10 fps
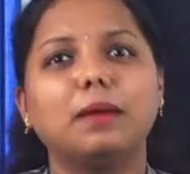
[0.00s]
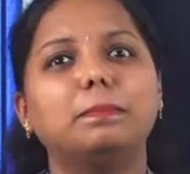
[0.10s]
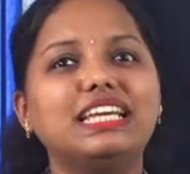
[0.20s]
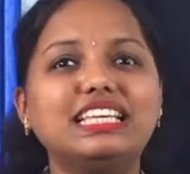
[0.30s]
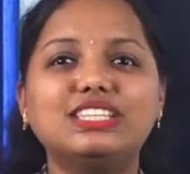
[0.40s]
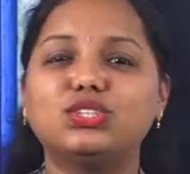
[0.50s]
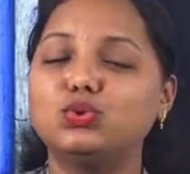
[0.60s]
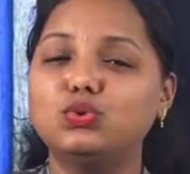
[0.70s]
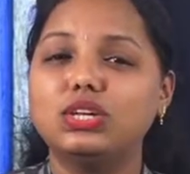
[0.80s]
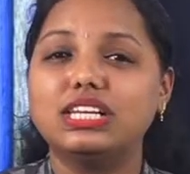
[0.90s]
please
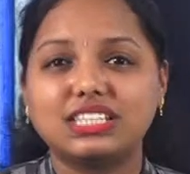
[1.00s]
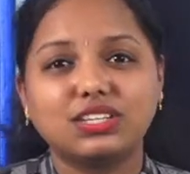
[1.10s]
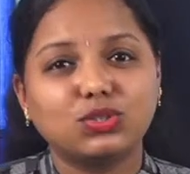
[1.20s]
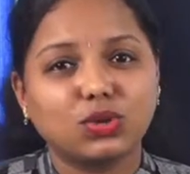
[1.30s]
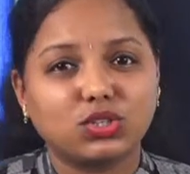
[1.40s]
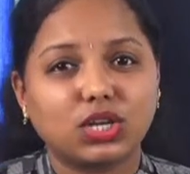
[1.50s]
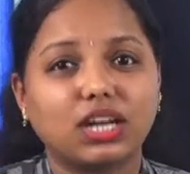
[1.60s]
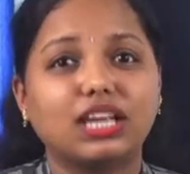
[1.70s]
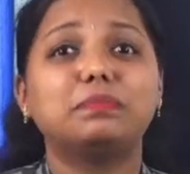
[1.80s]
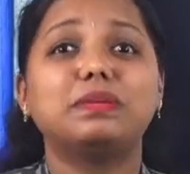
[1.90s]
do listen to our
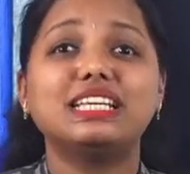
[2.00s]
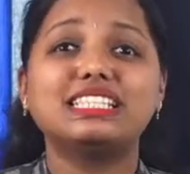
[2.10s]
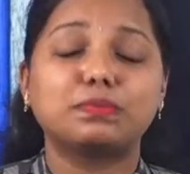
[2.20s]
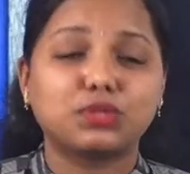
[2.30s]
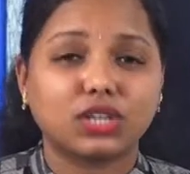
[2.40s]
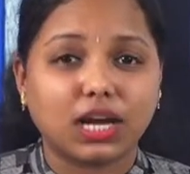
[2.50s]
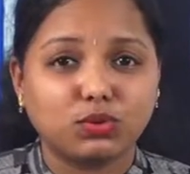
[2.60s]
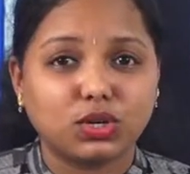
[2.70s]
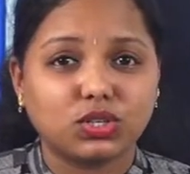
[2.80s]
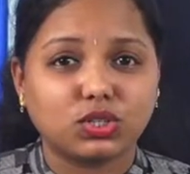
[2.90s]
channel and please subscribe
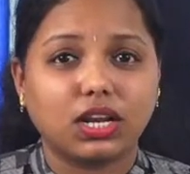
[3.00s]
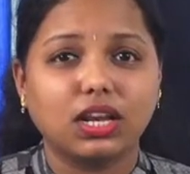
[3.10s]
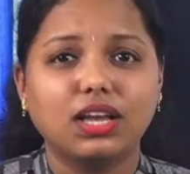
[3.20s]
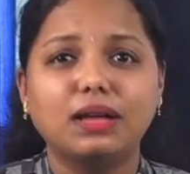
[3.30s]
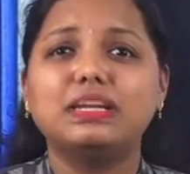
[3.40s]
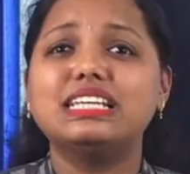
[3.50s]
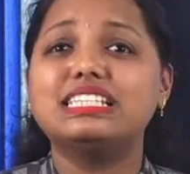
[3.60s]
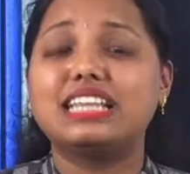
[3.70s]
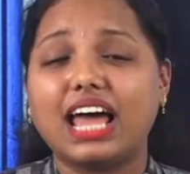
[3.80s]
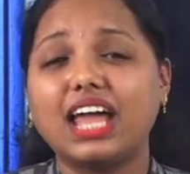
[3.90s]
to our channel. Please
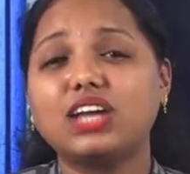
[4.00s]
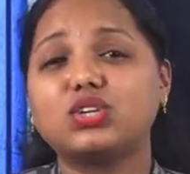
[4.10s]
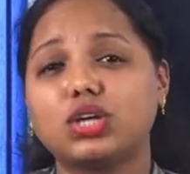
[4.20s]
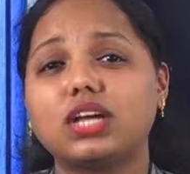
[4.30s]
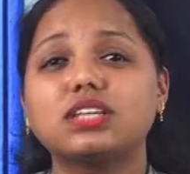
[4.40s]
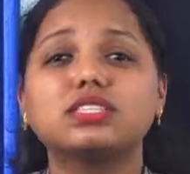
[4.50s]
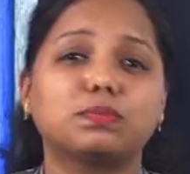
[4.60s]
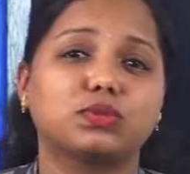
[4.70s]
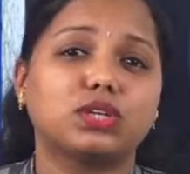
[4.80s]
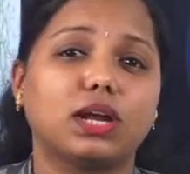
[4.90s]
like, share and
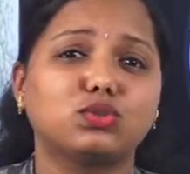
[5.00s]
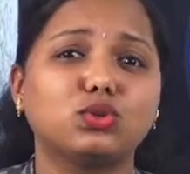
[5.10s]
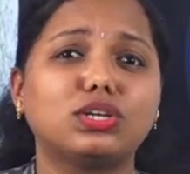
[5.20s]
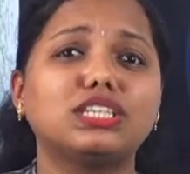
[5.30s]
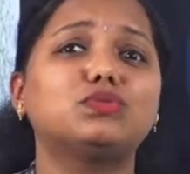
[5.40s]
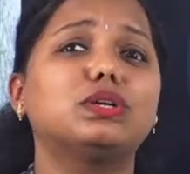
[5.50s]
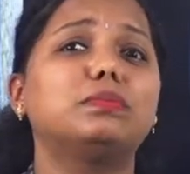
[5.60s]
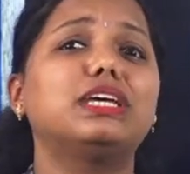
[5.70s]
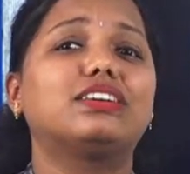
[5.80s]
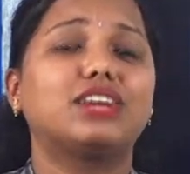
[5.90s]
subscribe so that it will
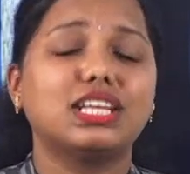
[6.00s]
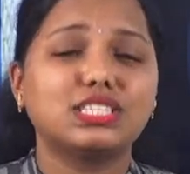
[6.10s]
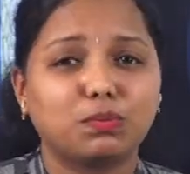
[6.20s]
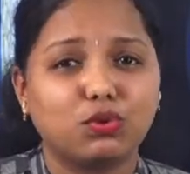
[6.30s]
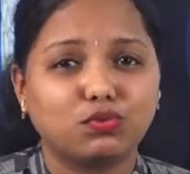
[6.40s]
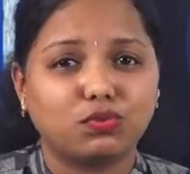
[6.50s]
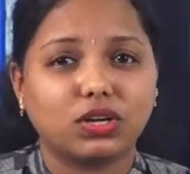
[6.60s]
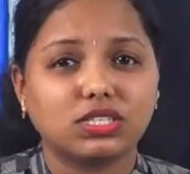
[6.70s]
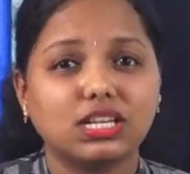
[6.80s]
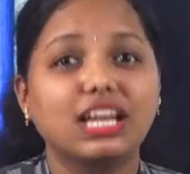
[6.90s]
be a great support for
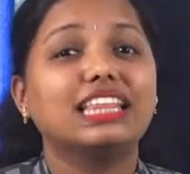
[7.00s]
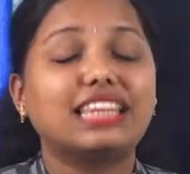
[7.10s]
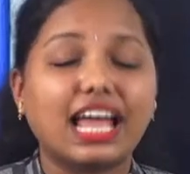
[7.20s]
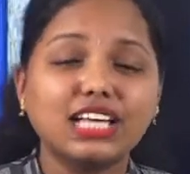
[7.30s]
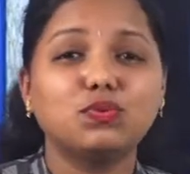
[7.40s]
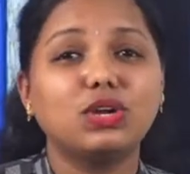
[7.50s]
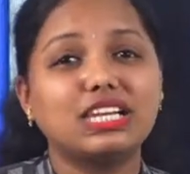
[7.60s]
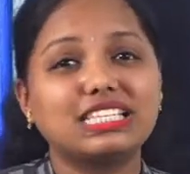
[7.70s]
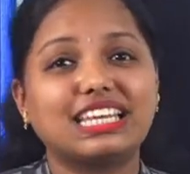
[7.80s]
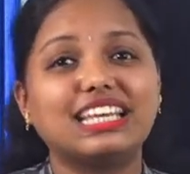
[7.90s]
us. Thanks for
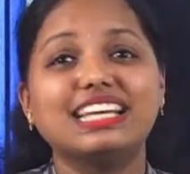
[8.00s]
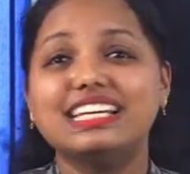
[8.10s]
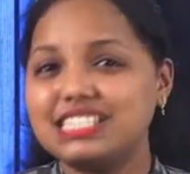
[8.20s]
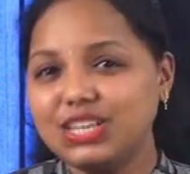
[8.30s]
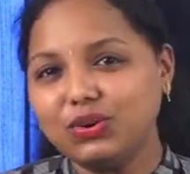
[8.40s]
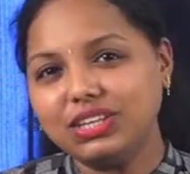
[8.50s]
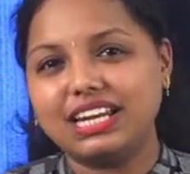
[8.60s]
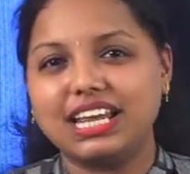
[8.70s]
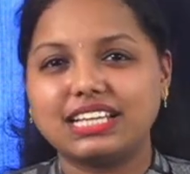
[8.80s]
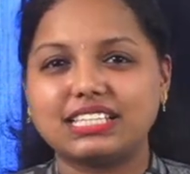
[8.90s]
listening. See you in
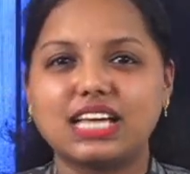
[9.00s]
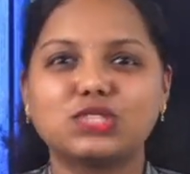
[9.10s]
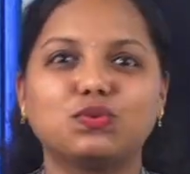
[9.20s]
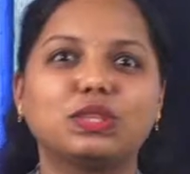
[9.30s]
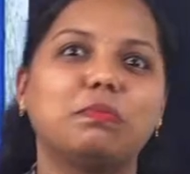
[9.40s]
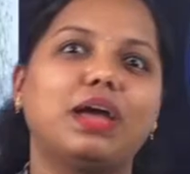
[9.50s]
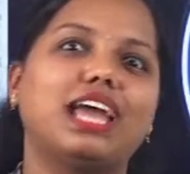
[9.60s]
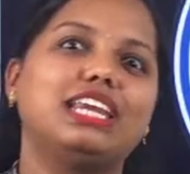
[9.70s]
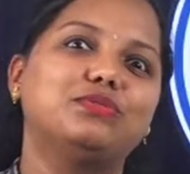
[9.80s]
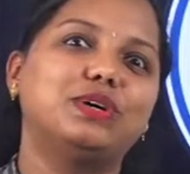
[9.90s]
the next class with
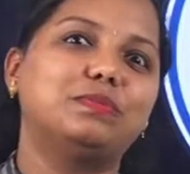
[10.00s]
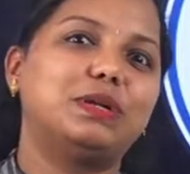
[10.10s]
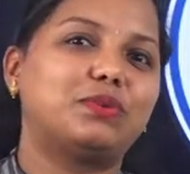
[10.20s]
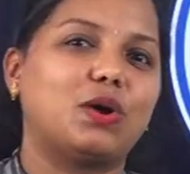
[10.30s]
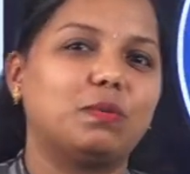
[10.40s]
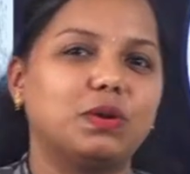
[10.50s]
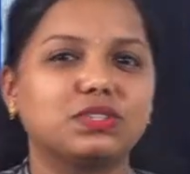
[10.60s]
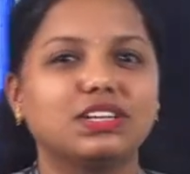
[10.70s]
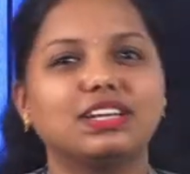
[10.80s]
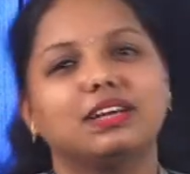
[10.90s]
many verbal
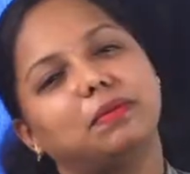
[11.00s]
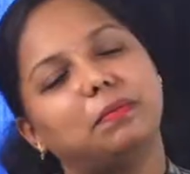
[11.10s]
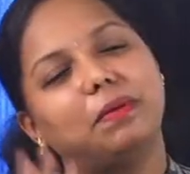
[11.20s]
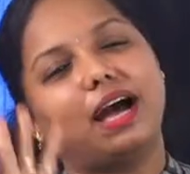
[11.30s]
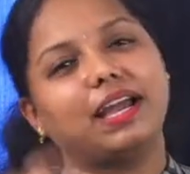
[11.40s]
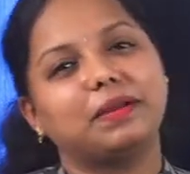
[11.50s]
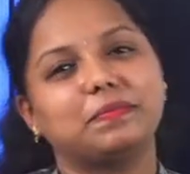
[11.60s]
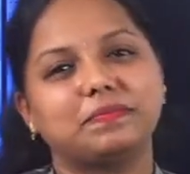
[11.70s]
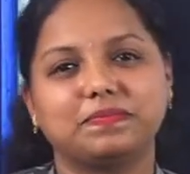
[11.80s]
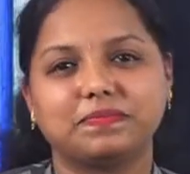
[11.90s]
problems. Bye-bye.